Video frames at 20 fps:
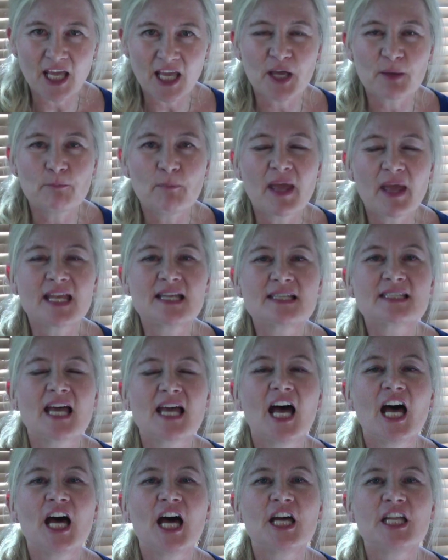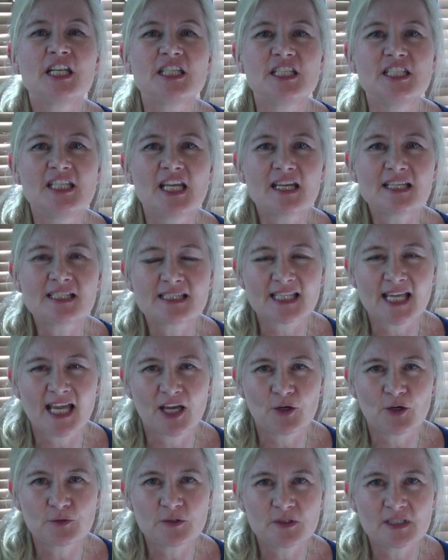It makes a D
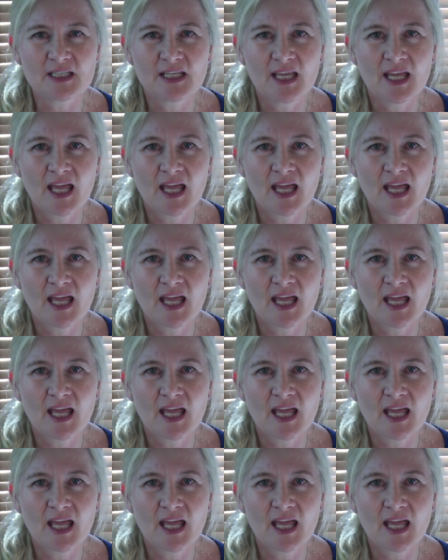sound